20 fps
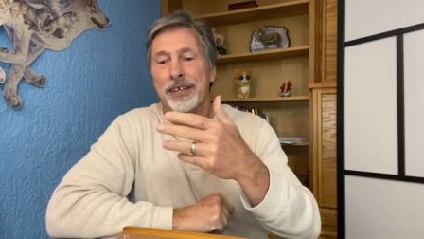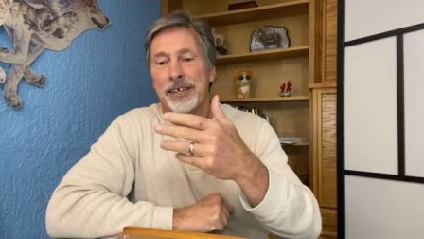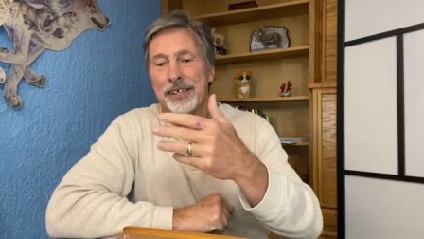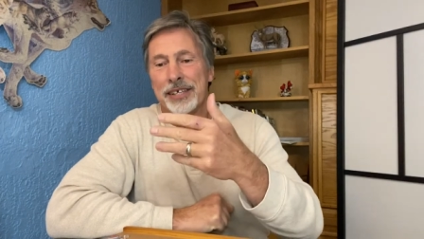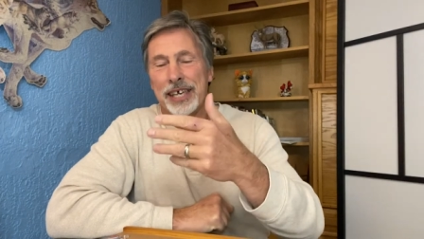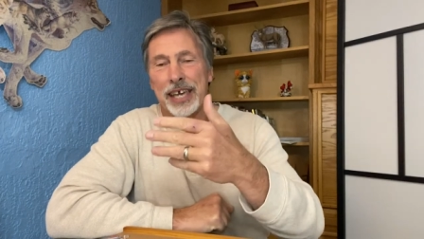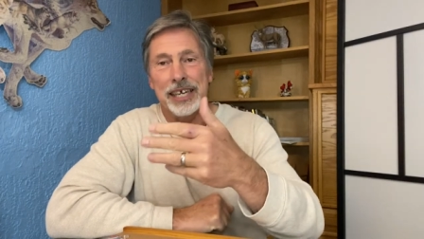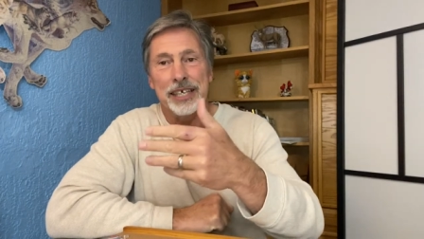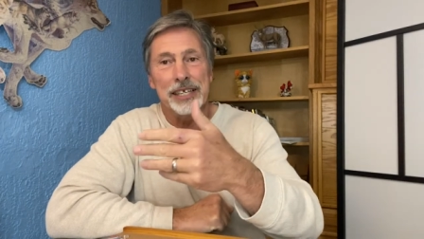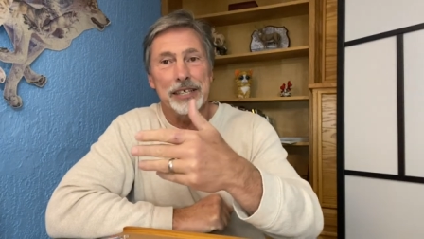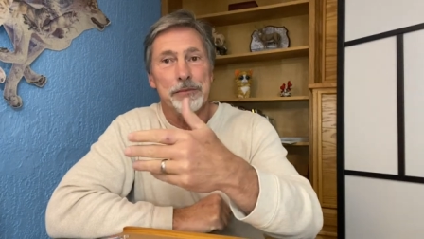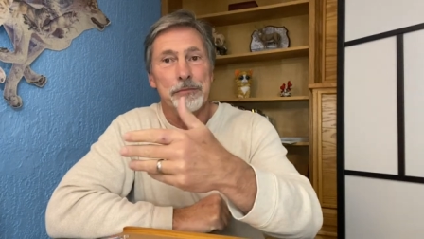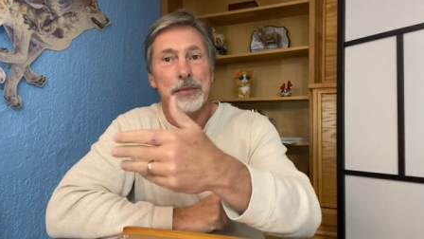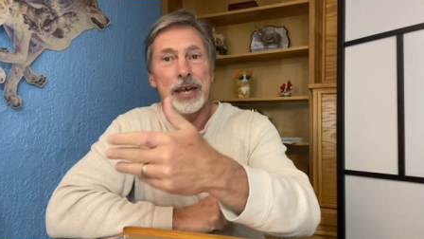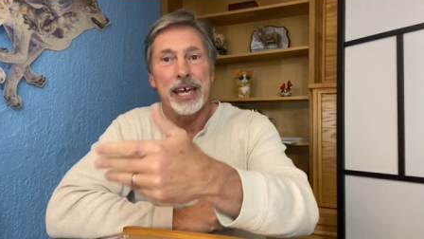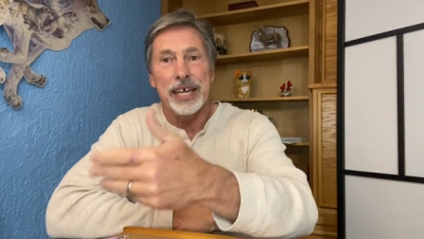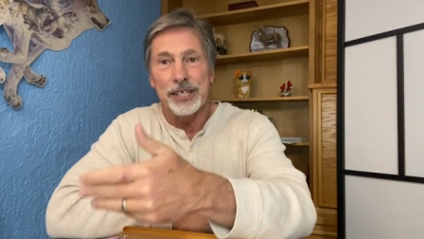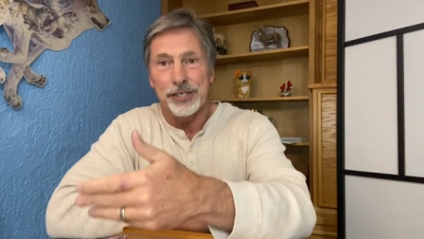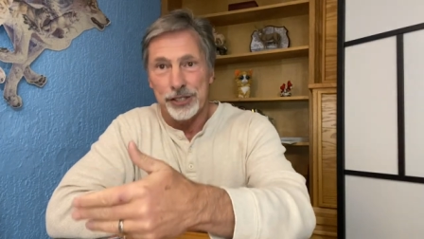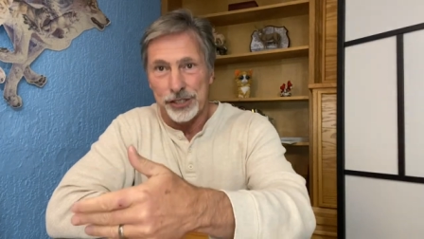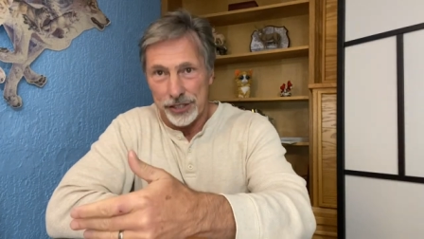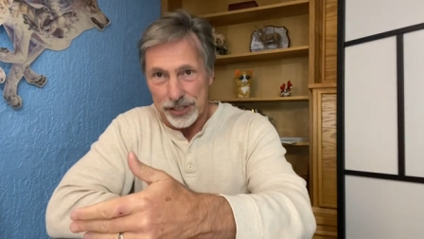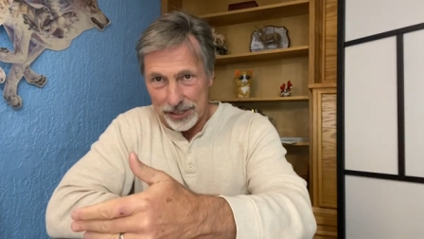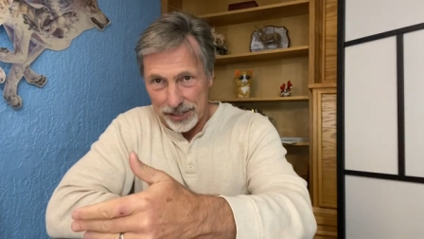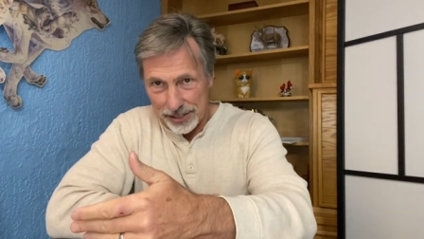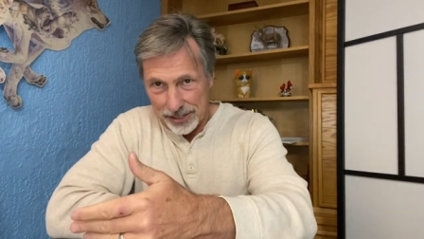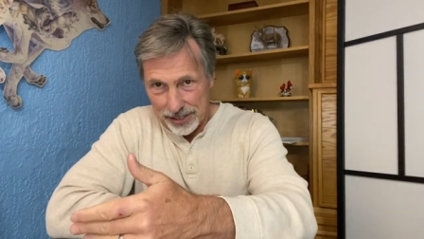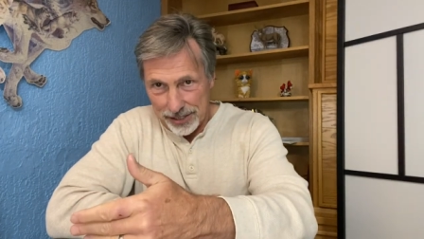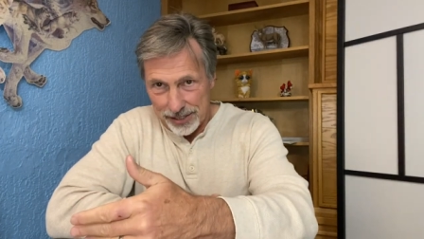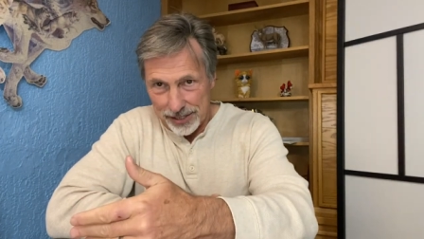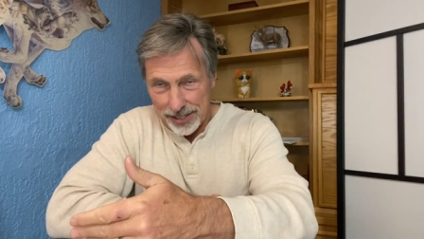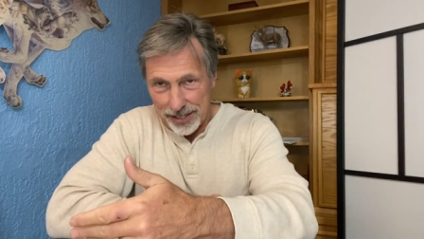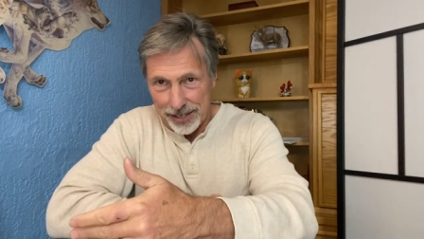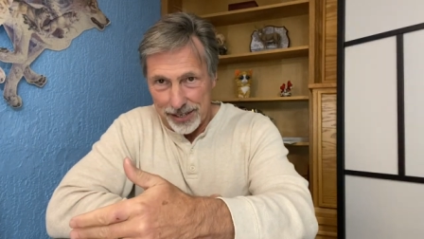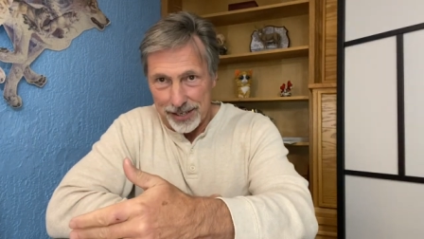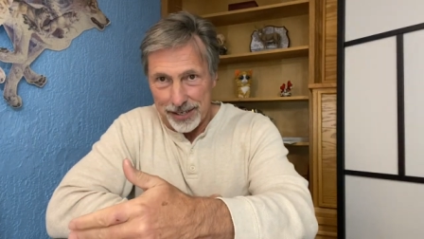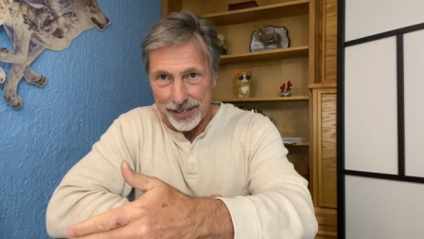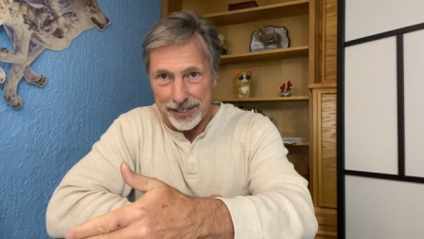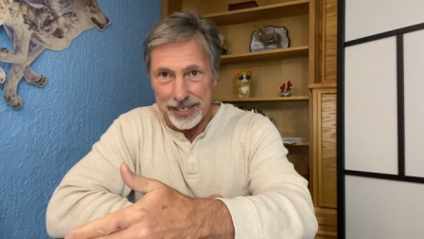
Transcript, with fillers: KD manages uh,